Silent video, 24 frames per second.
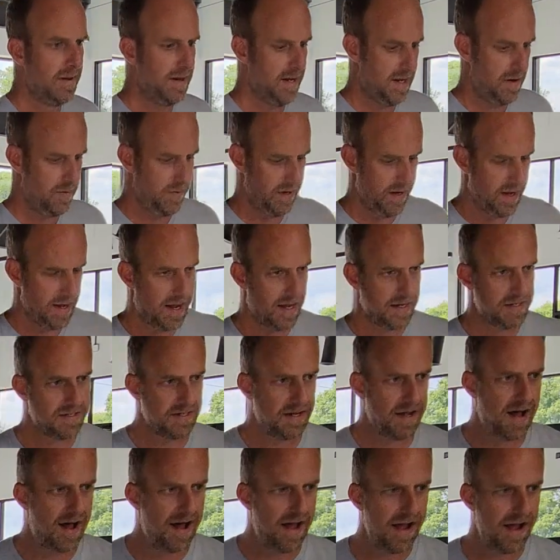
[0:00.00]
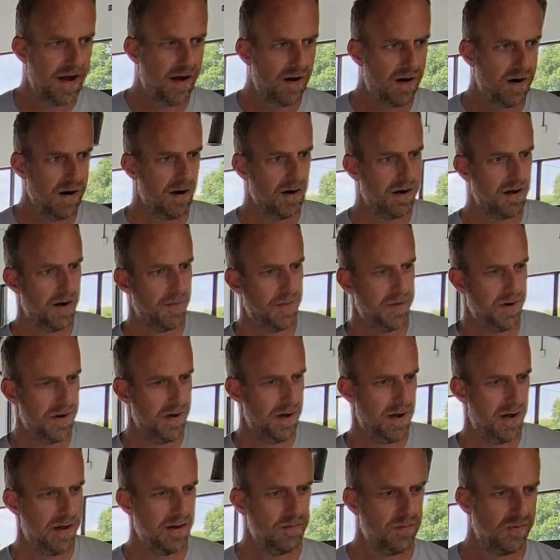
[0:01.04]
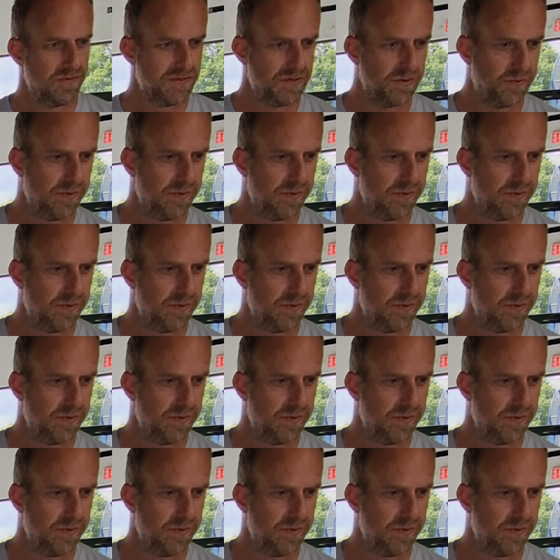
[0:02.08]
And we got the IR coming on,